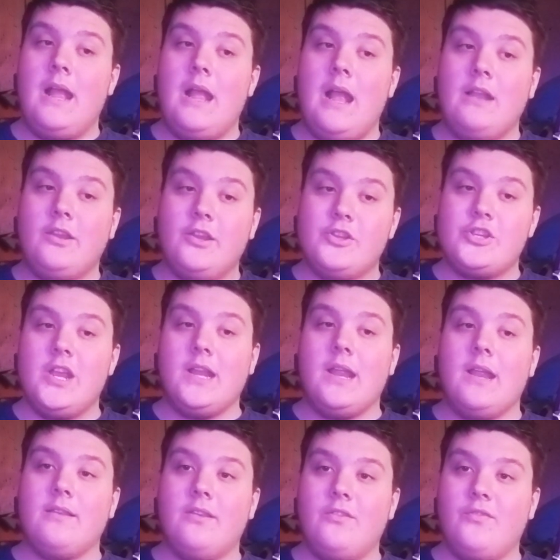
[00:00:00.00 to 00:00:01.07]
after you check
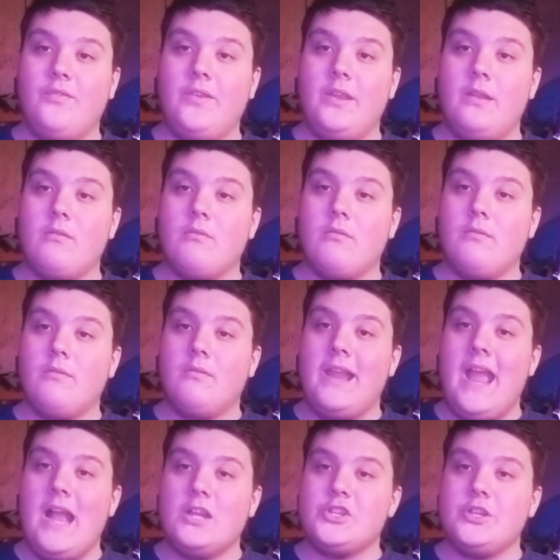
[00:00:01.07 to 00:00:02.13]
out this vi-
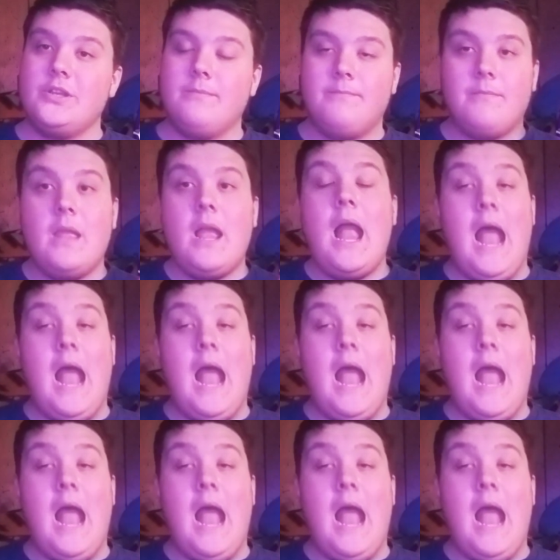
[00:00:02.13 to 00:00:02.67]
reaction?